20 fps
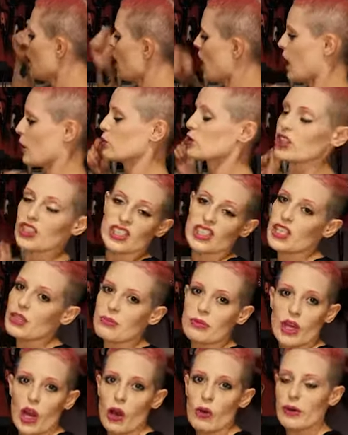I would just
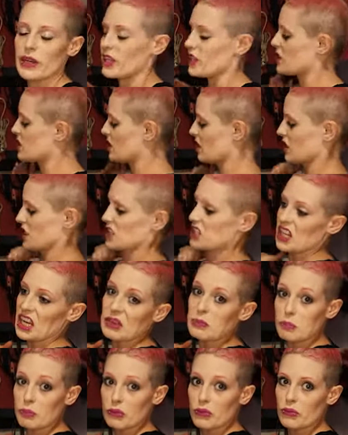keep going until it's
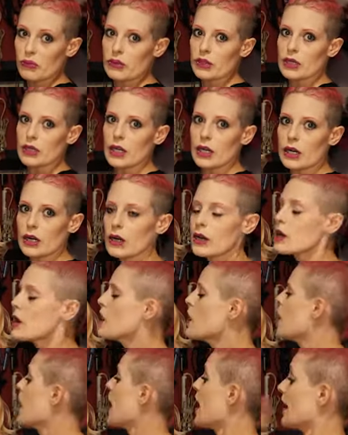like, here.
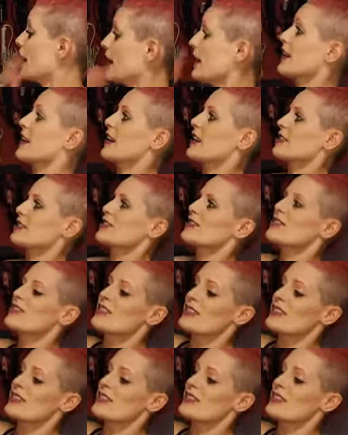In any case,